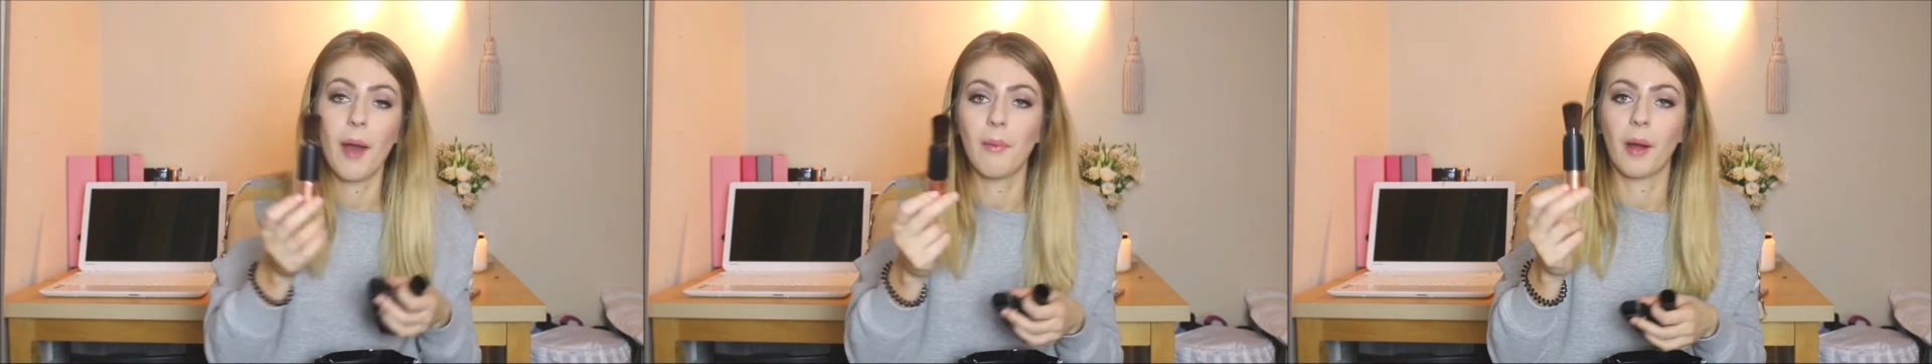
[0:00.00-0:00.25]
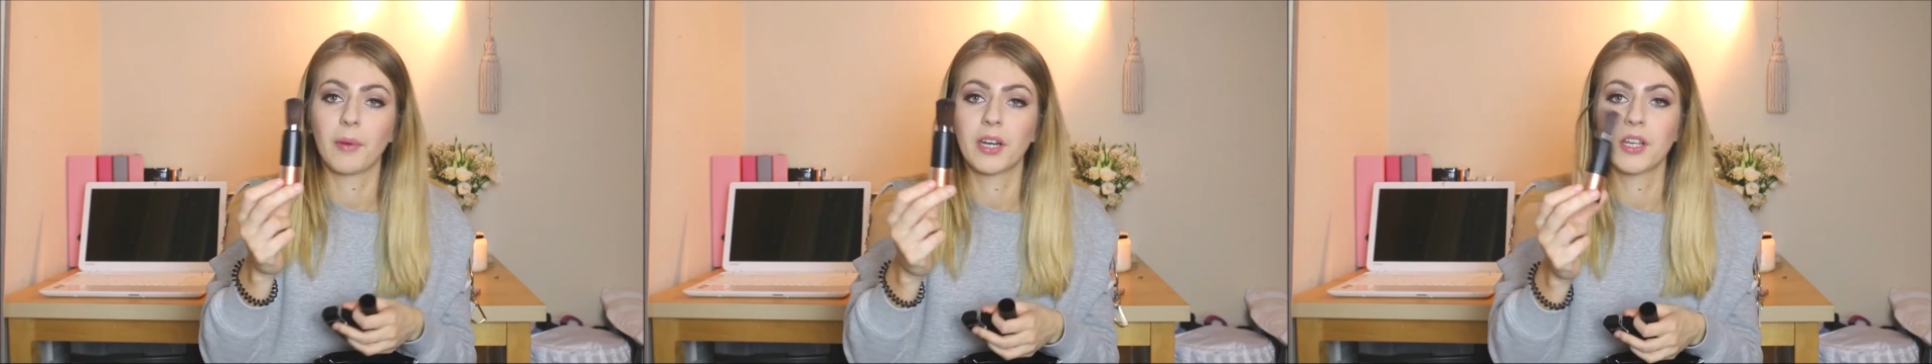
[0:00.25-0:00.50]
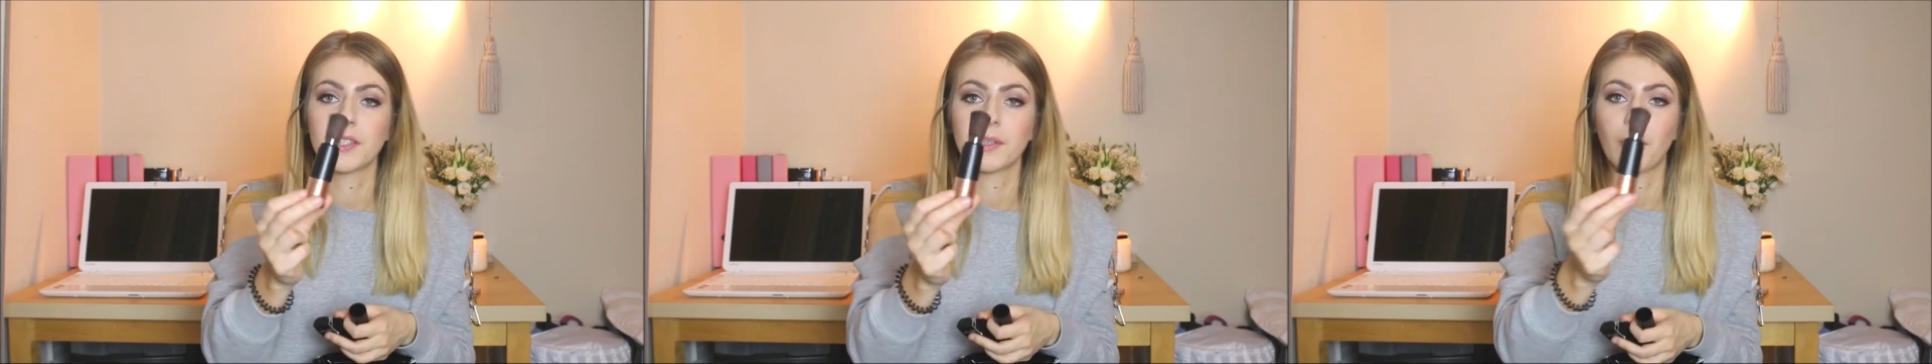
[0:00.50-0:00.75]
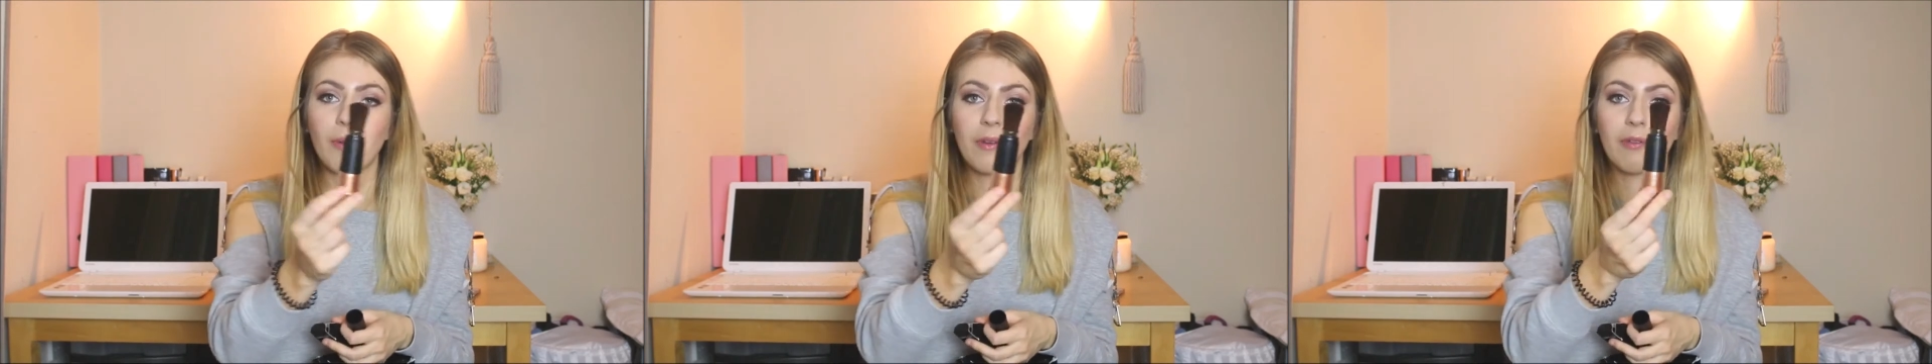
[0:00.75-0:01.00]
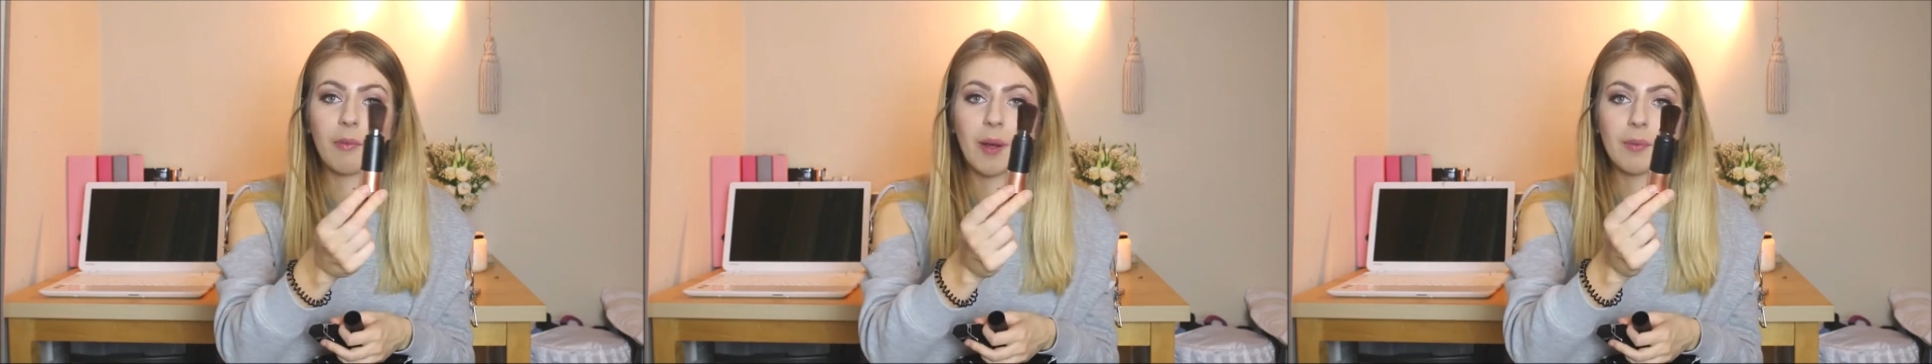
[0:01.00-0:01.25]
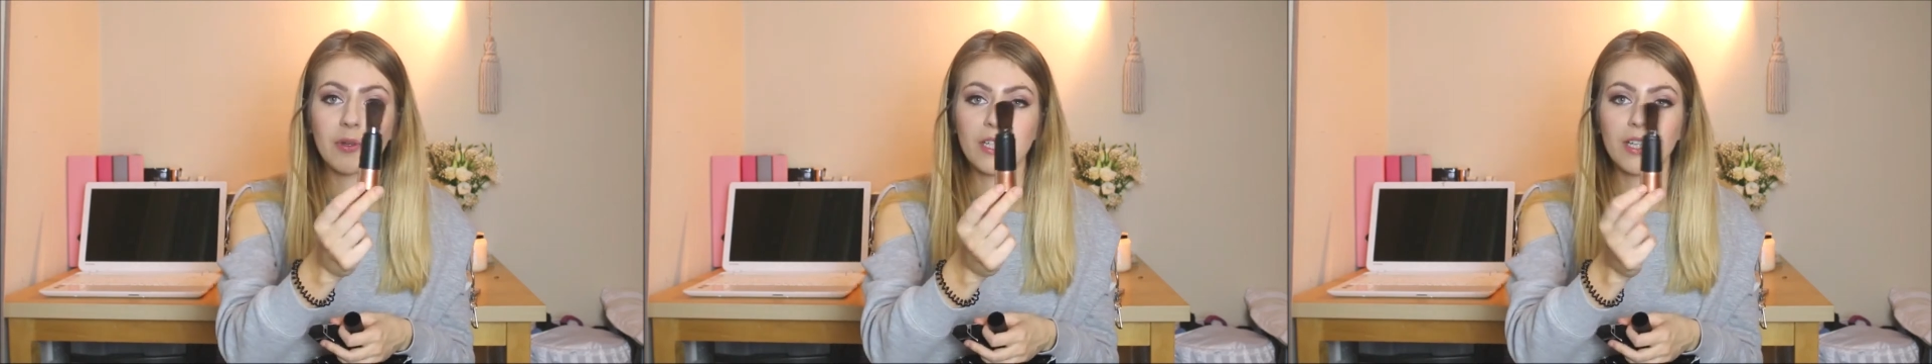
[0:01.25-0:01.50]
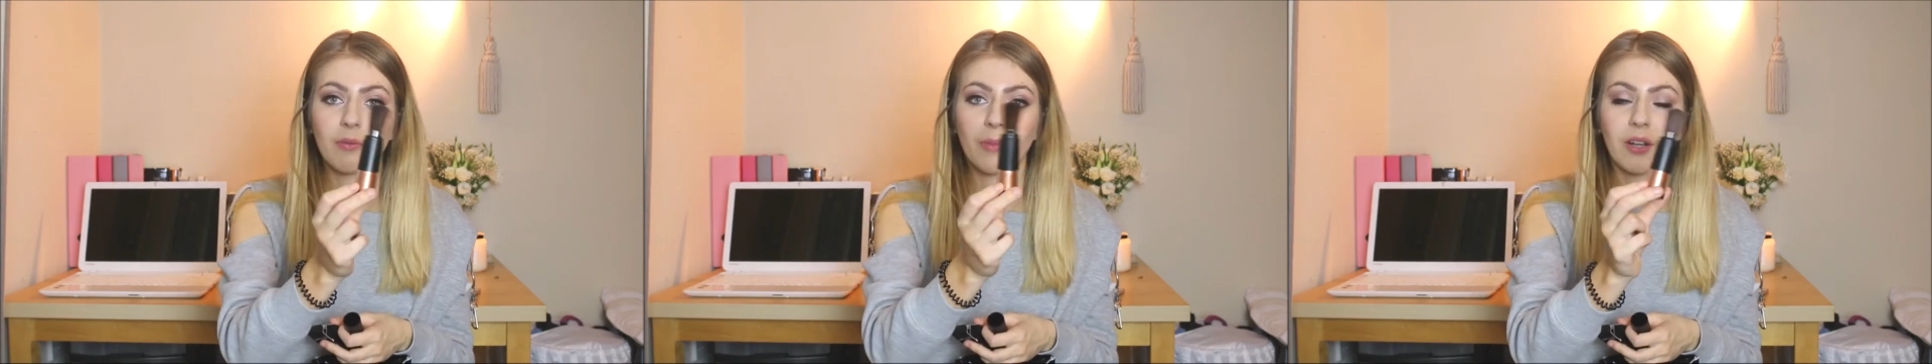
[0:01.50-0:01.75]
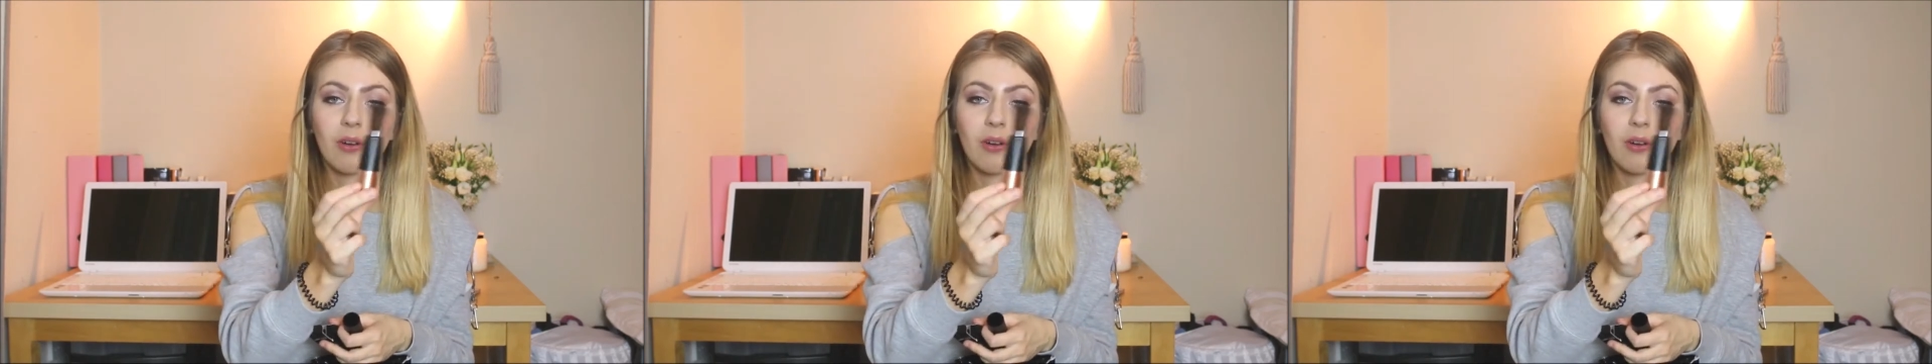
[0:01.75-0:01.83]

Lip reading: And but I'm gonna use it probably for my body and all my